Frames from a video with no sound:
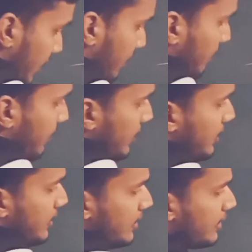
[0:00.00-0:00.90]
wave
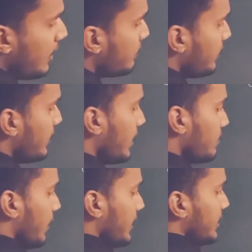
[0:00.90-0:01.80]
number, then we
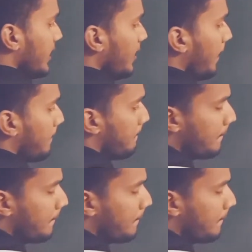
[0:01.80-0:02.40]
can find the